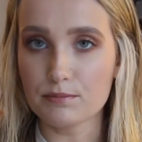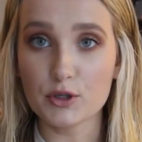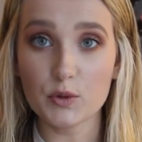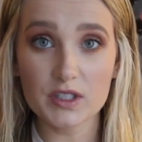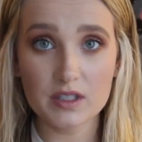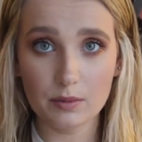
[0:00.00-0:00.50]

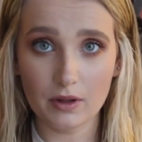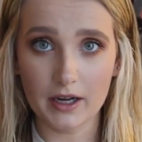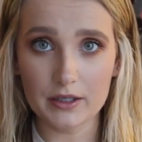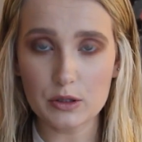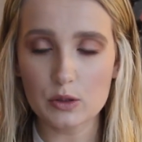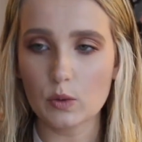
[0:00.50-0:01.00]
beauty
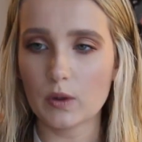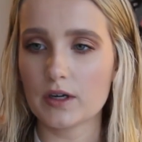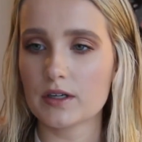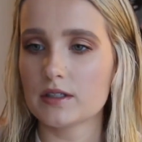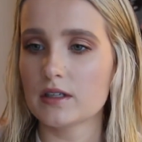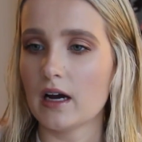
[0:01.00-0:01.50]
supply
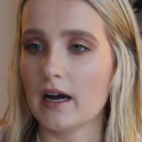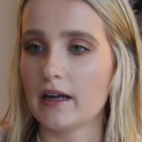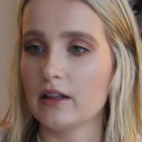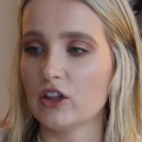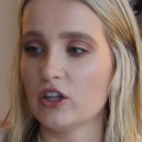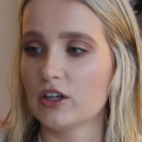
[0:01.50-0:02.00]
stores,
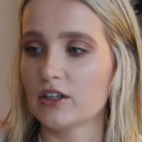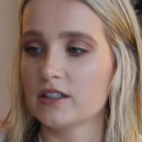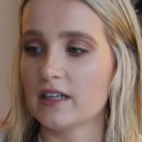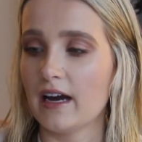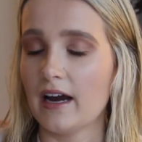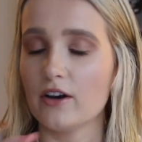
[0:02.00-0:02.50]
I
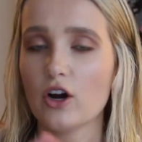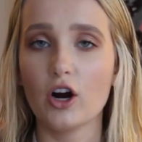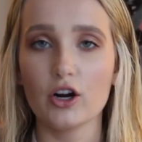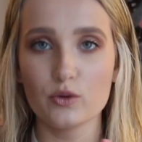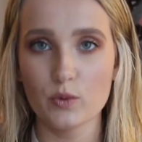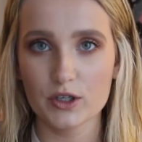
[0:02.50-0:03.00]
looked at
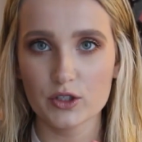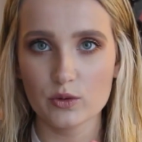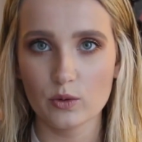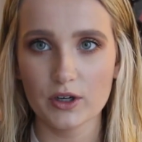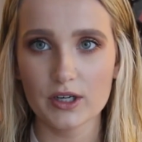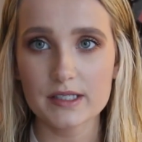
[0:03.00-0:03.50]
hardware
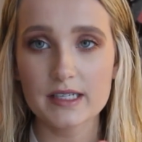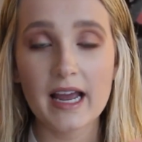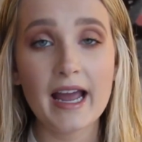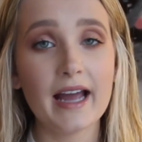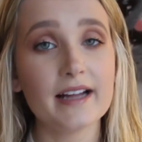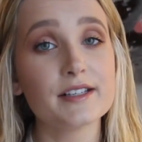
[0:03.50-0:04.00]
stores,
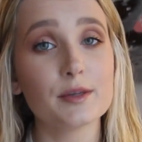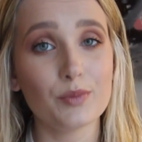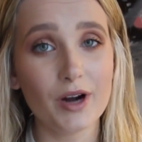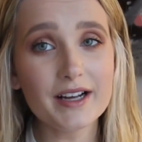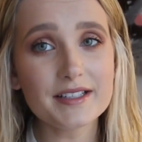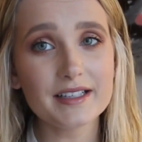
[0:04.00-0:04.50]
and
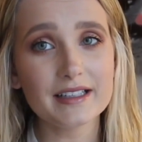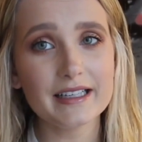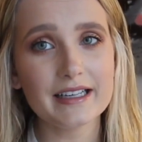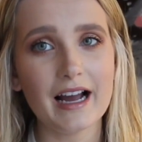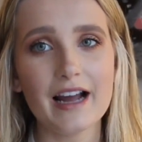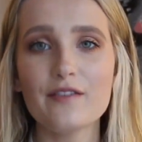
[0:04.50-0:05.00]

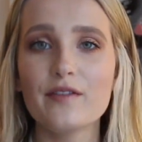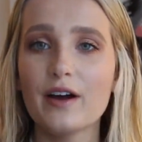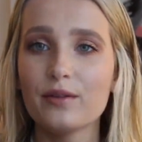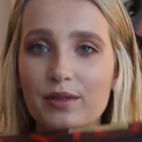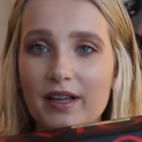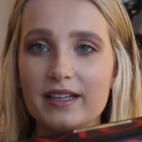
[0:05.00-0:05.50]
surprisingly I
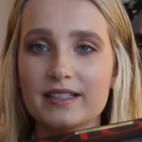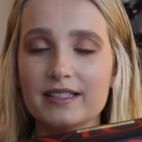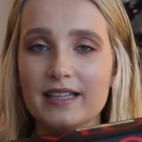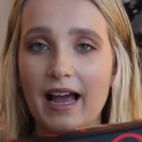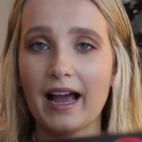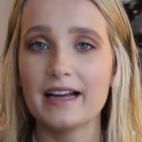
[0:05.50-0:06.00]
found
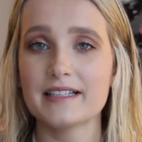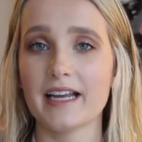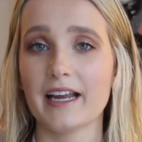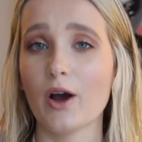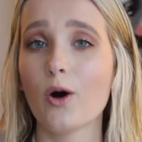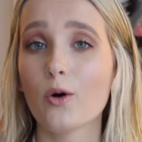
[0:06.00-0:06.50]
this at
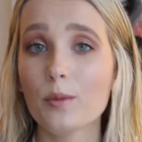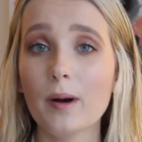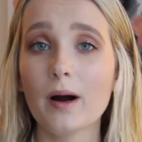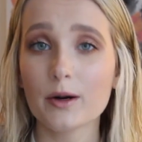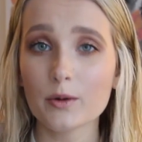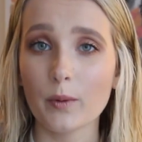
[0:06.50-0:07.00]
a home
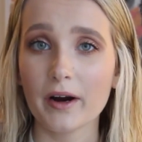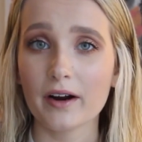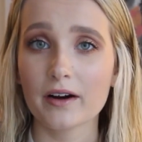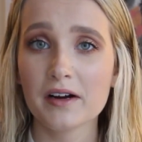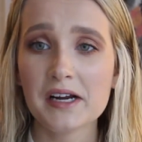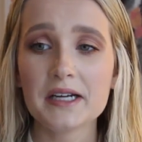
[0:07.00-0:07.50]

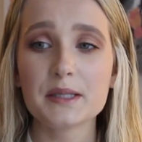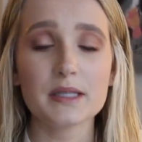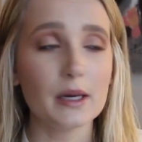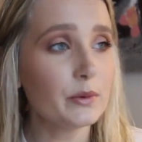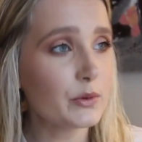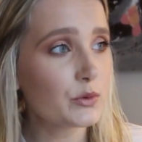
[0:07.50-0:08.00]
hardware
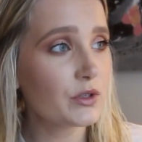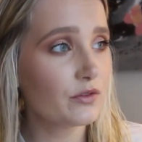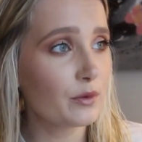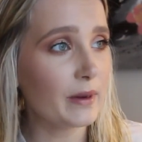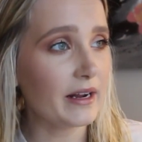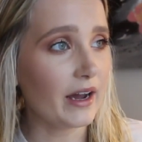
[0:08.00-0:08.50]
down the
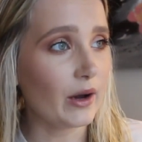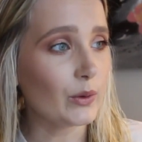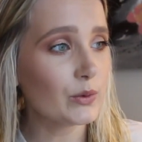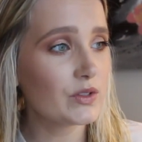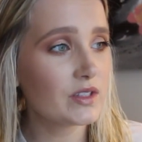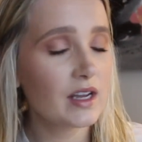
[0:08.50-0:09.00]
street from my
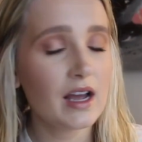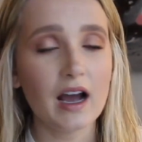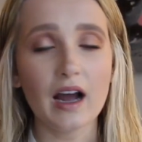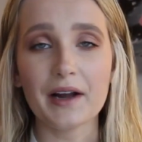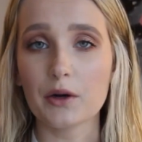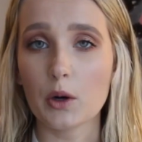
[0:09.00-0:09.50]
house.
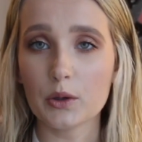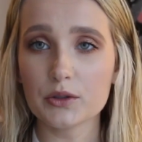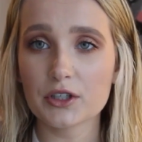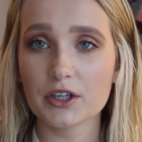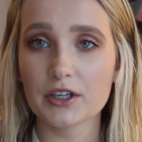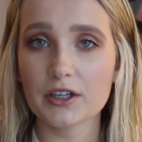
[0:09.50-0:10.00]
I
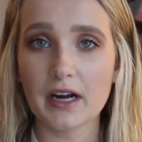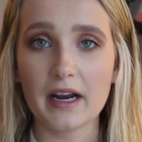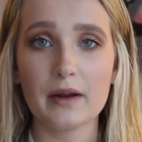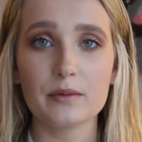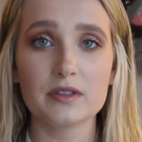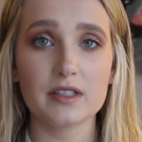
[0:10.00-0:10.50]
called her
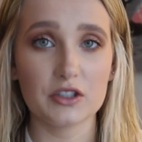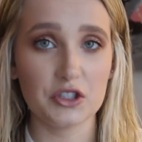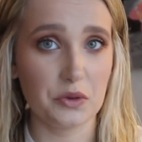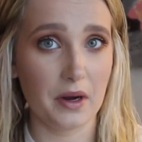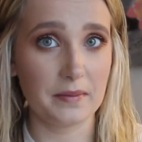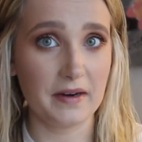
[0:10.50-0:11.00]
and I was like,
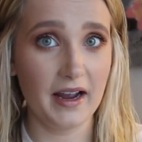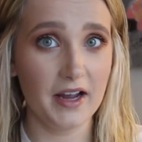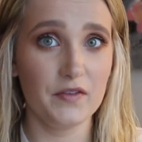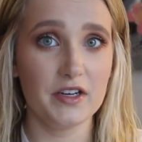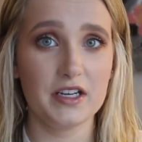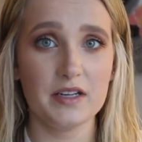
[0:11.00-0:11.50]
do you happen to
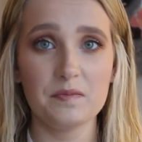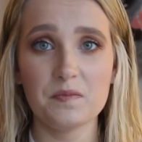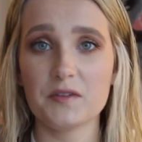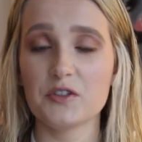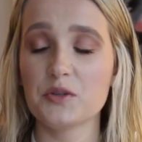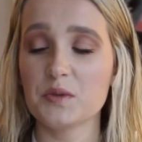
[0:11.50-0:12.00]
have any?
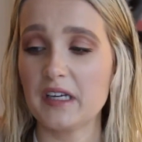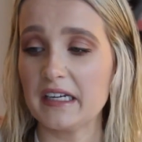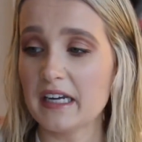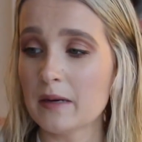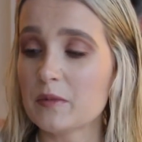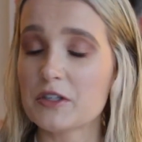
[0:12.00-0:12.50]
And she was
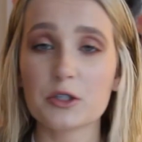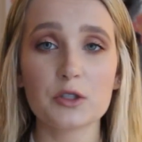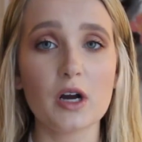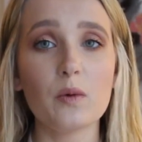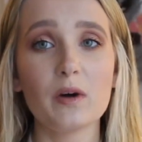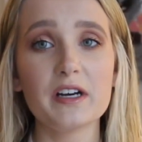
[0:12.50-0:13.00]
like, yep, we just
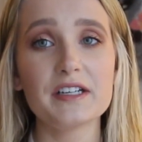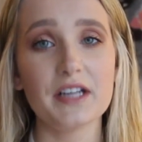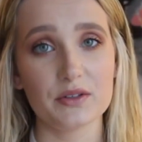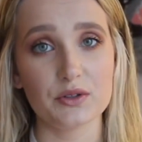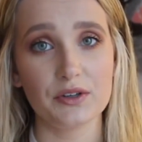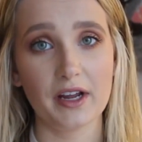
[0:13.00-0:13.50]
got one in
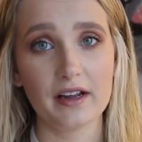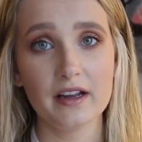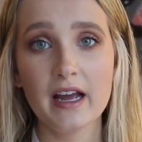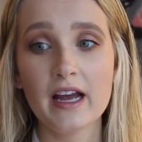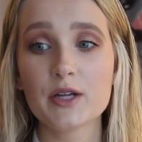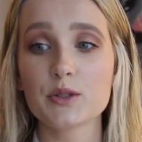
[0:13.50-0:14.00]
yesterday.
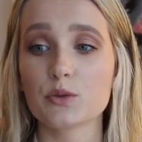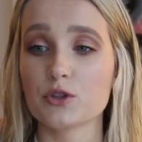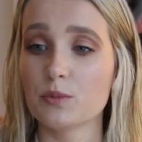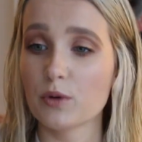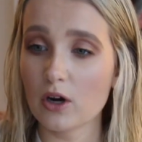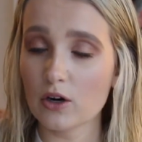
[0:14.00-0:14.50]
So
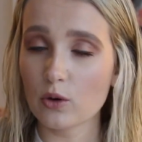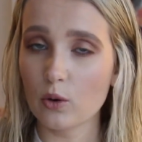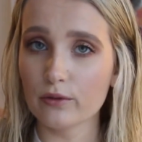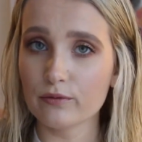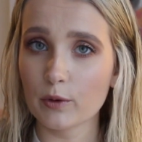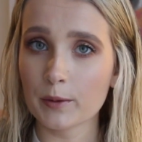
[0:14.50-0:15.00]
she put it on
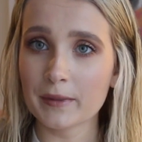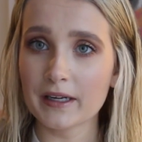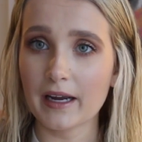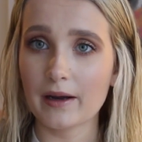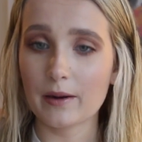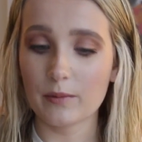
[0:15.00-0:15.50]
hold for
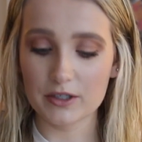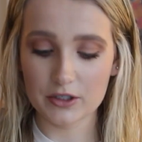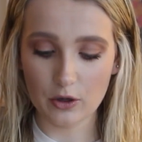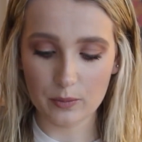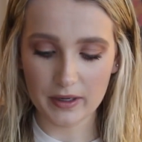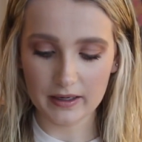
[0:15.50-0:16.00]
me and I went
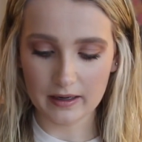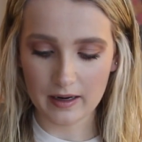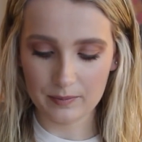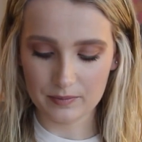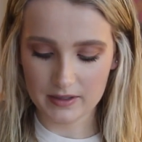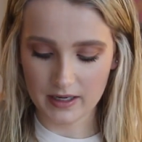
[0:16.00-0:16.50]
to go pick it
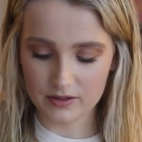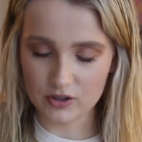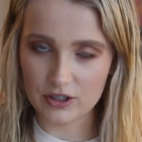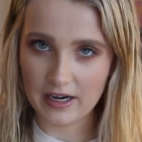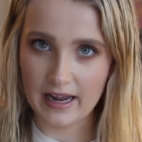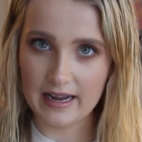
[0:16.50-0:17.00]
up
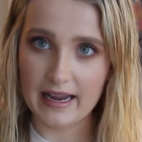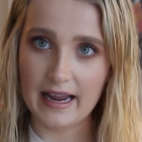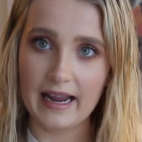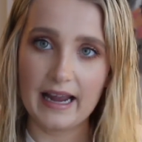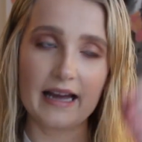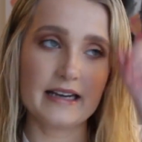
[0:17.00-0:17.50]
yesterday,
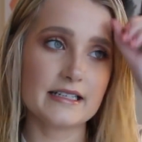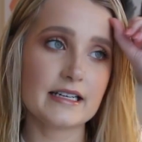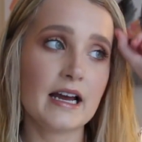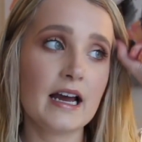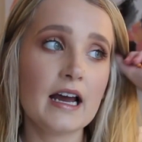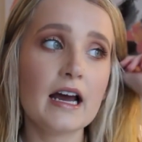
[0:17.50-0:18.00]
and
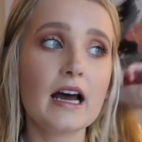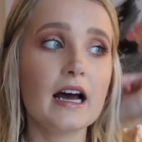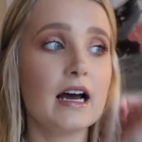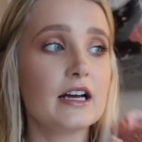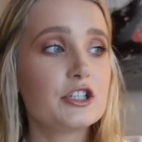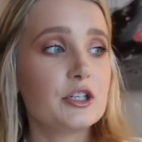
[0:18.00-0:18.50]

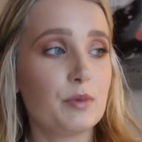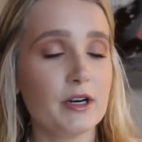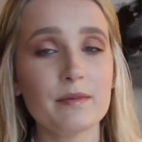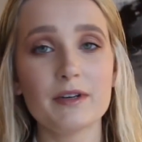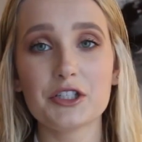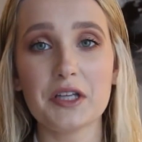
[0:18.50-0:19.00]
she
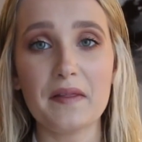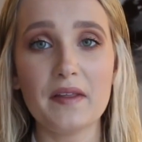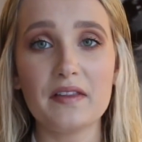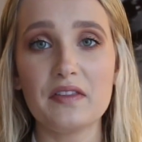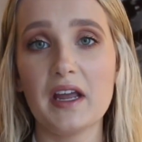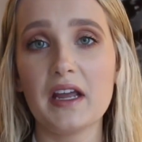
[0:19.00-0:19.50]
pretty much said
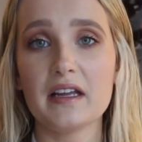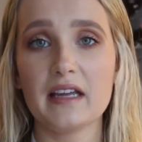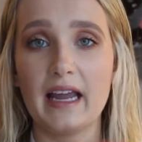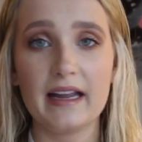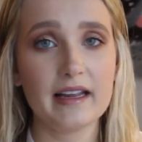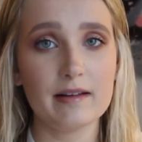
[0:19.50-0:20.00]
that they
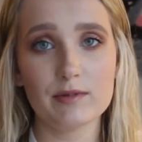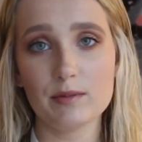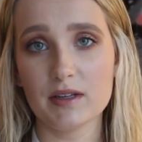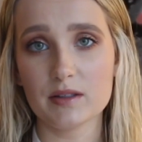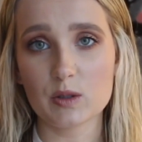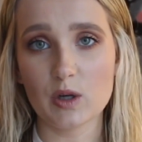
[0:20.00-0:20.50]
can't keep
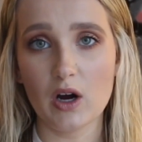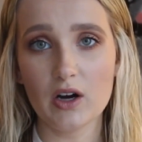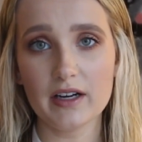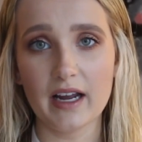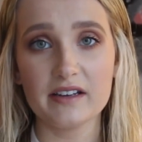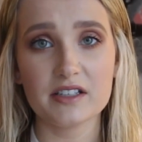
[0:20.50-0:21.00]
them in
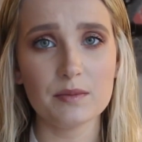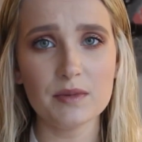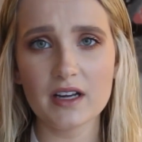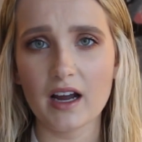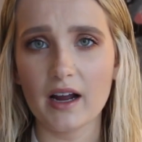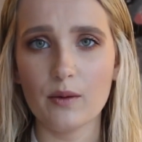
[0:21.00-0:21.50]
stock. And to
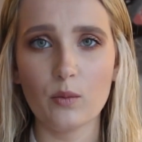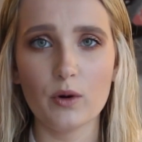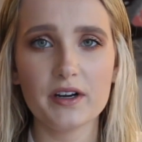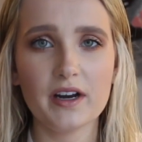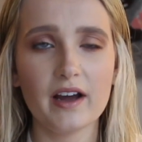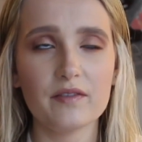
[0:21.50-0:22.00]
me, I
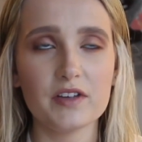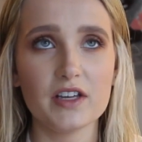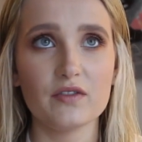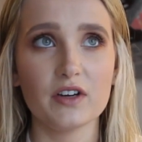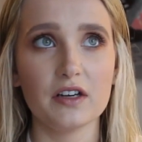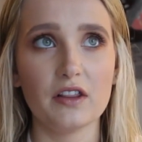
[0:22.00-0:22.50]
wouldn't have
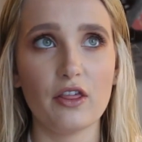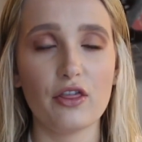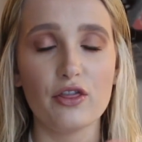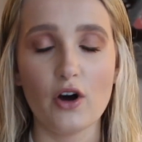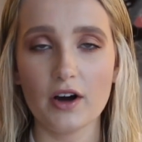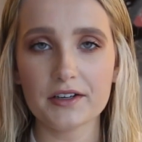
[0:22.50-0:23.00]
even
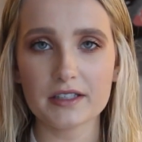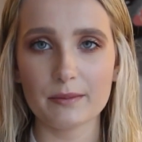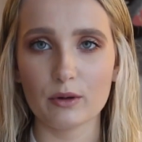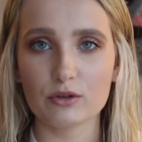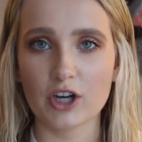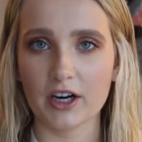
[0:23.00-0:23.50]
thought
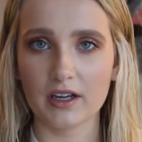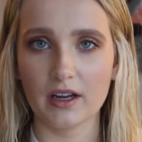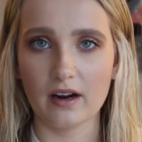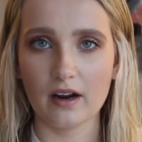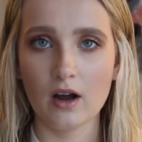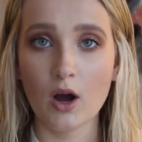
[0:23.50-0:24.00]
about
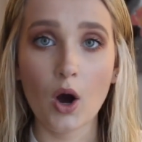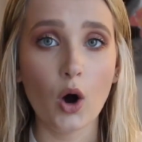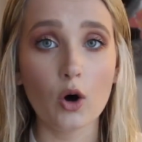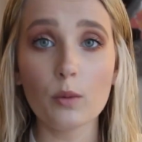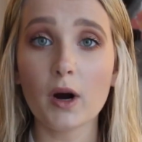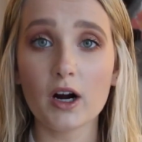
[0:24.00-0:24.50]
checking
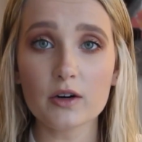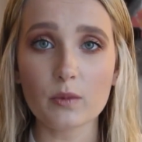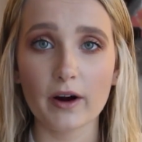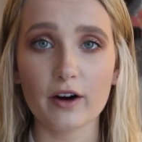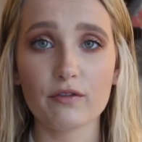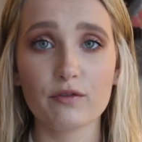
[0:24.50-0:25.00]
home
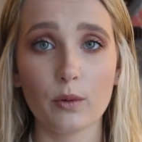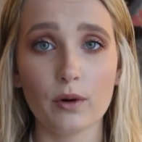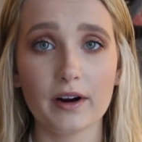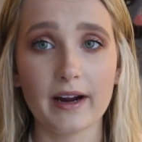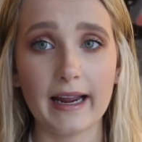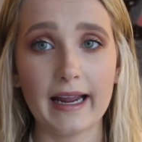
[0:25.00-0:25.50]
hardware
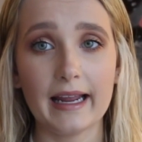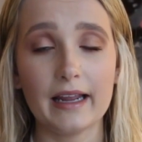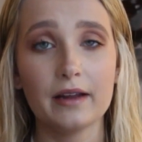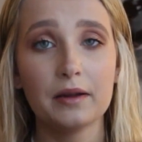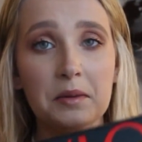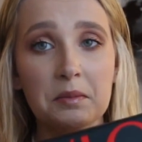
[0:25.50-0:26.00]
for
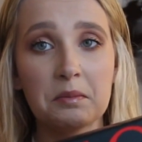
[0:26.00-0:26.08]
a